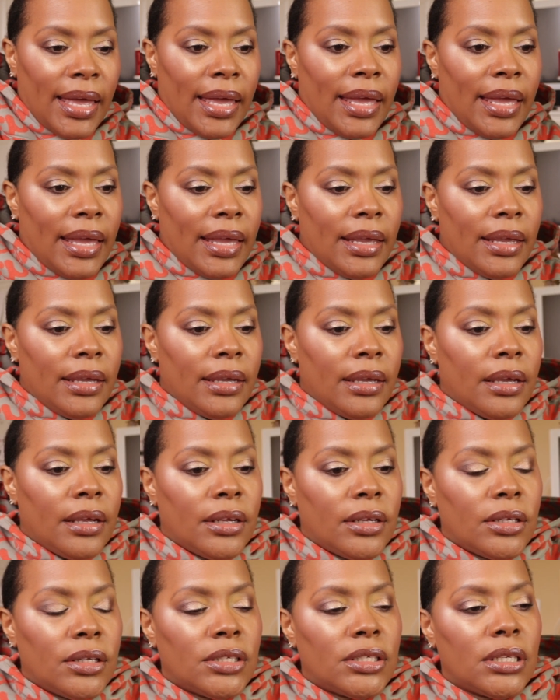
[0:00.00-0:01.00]

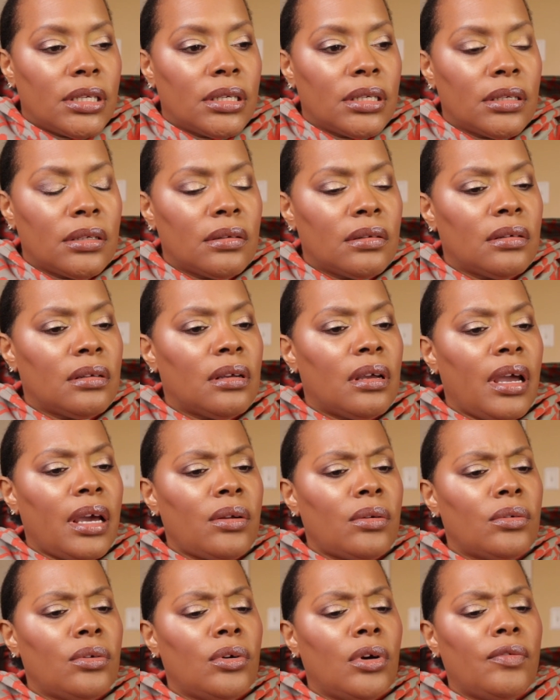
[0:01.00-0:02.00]
and I
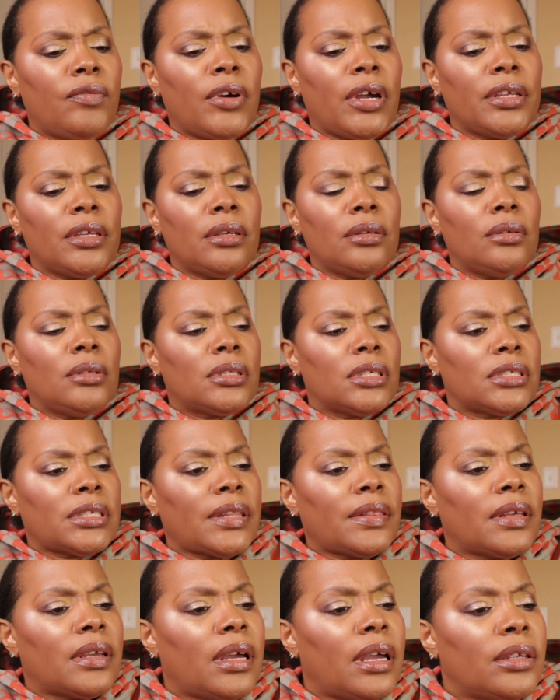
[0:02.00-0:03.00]
don't know if I used this I
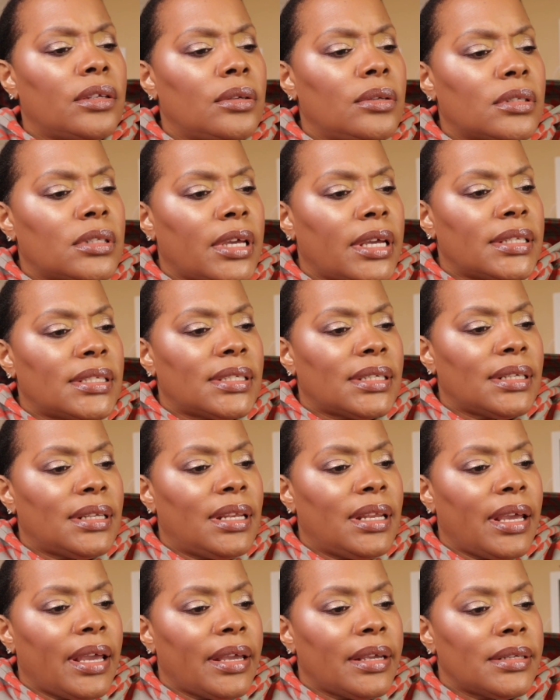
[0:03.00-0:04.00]
think I used that
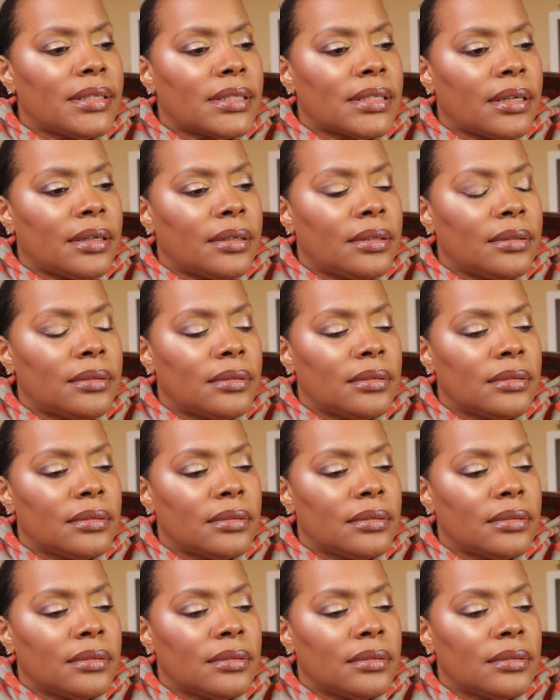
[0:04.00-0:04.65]
today so